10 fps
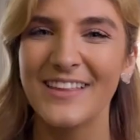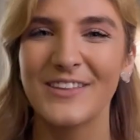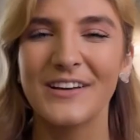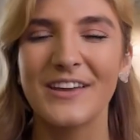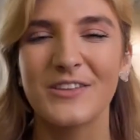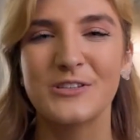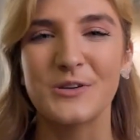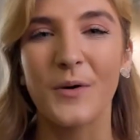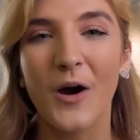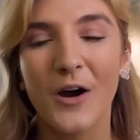they'll either
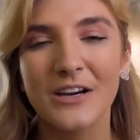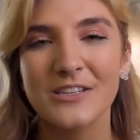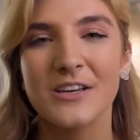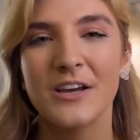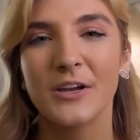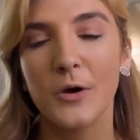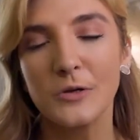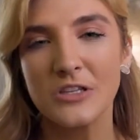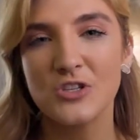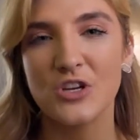do art, go
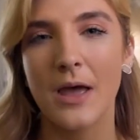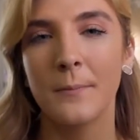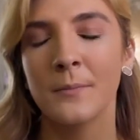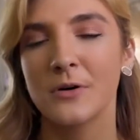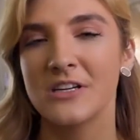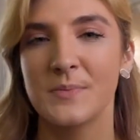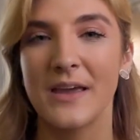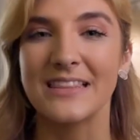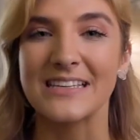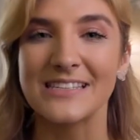to the gym,
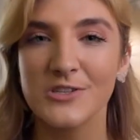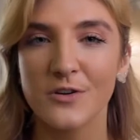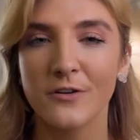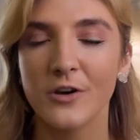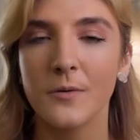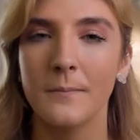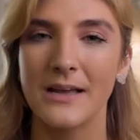participate in the sensory room,